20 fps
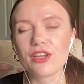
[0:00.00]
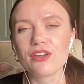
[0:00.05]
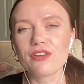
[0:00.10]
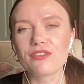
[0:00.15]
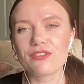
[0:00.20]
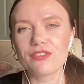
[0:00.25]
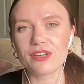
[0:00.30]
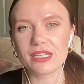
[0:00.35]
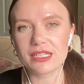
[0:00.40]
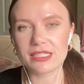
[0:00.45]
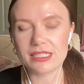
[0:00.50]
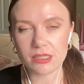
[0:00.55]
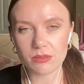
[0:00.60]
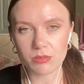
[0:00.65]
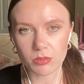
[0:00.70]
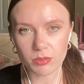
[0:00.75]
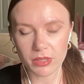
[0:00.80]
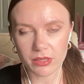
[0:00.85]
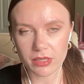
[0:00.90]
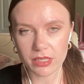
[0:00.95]
for a
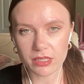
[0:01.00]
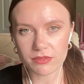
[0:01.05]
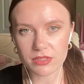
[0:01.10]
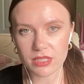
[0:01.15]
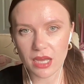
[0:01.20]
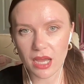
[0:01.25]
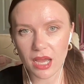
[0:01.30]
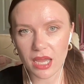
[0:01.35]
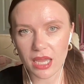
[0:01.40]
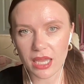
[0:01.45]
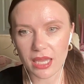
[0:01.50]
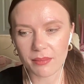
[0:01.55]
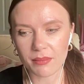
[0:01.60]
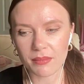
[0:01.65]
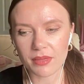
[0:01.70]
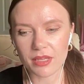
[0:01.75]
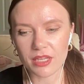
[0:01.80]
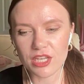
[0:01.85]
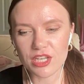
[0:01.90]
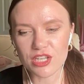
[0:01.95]
considerable period of
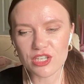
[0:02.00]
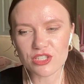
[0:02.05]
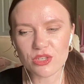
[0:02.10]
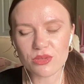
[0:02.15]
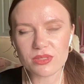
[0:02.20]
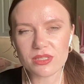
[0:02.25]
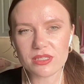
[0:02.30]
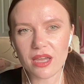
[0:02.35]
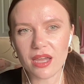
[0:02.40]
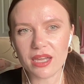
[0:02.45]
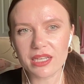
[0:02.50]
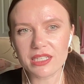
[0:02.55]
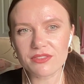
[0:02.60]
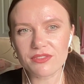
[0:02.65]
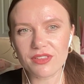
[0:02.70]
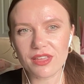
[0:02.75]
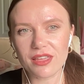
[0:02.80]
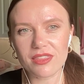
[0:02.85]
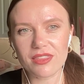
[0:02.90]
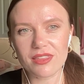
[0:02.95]
time. So it's kind of
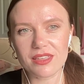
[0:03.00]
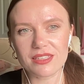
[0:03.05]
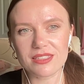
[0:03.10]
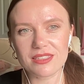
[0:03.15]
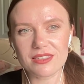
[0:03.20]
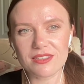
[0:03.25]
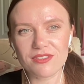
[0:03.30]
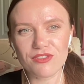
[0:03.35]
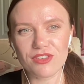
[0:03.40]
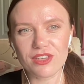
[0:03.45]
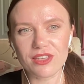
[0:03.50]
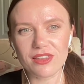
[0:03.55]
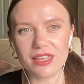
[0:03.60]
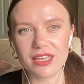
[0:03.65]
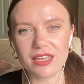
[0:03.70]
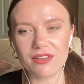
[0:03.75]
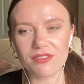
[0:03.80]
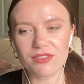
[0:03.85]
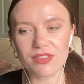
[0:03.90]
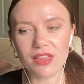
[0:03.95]
like this
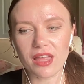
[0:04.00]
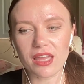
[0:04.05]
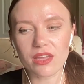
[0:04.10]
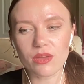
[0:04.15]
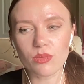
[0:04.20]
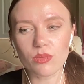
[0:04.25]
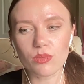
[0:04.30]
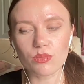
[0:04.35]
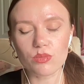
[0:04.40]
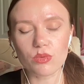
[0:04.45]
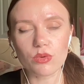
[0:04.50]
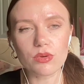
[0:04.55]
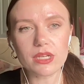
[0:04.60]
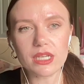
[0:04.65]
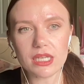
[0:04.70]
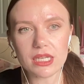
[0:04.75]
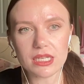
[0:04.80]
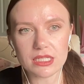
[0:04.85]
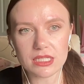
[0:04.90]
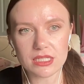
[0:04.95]
feeling of, like, Rory
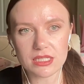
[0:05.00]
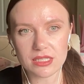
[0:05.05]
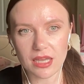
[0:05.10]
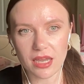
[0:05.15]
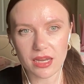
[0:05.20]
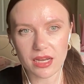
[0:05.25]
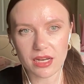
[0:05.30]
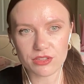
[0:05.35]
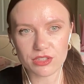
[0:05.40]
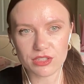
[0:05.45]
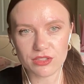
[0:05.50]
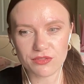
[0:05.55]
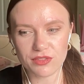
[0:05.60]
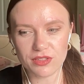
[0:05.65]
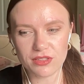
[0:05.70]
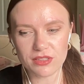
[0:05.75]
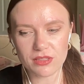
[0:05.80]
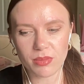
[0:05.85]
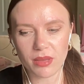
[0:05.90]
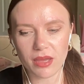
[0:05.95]
can decide how she
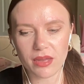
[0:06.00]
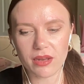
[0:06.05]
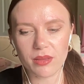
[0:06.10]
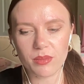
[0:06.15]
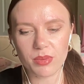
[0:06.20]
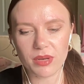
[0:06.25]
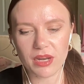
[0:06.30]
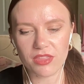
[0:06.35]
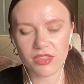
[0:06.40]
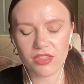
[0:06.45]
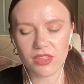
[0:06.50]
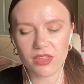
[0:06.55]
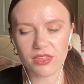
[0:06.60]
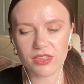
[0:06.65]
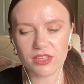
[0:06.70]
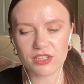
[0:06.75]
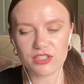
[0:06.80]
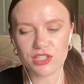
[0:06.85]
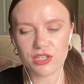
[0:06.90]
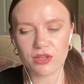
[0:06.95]
feels about it, but I think
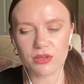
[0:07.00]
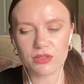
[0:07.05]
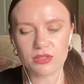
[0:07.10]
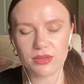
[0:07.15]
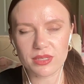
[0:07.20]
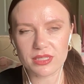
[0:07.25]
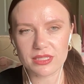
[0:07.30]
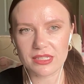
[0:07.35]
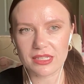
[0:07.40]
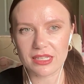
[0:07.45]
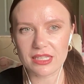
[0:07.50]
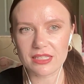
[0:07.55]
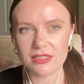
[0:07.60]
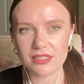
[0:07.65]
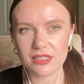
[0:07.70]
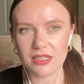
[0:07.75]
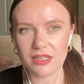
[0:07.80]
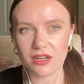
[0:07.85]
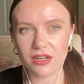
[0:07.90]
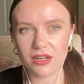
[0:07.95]
that she also has to
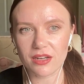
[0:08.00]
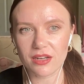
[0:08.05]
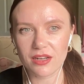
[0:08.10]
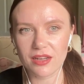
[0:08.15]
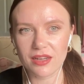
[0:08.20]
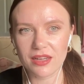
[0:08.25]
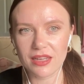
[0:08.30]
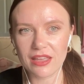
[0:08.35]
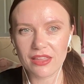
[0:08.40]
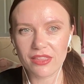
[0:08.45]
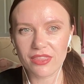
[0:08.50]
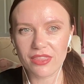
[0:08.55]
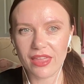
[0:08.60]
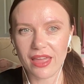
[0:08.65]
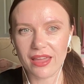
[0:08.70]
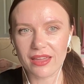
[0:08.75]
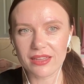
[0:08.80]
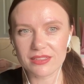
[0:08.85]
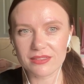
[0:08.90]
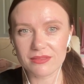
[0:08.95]
consider
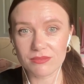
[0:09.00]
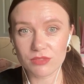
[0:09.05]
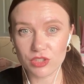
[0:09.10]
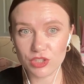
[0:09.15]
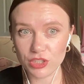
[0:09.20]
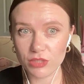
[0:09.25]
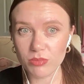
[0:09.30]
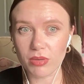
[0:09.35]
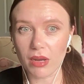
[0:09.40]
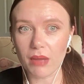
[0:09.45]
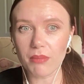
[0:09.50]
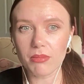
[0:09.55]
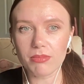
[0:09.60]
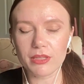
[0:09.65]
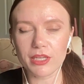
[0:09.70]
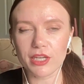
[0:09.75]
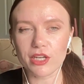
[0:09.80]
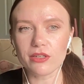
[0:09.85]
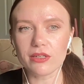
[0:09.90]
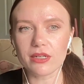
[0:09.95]
that she
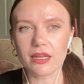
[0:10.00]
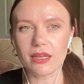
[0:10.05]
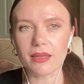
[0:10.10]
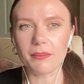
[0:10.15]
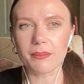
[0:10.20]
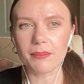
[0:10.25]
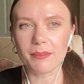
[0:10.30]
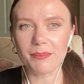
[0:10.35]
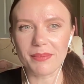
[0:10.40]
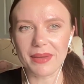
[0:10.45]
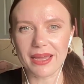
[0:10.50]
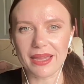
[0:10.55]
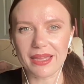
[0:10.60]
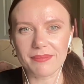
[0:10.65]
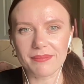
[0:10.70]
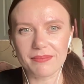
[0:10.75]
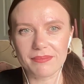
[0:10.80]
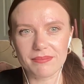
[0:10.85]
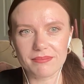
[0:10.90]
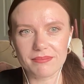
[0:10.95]
probably hurt him by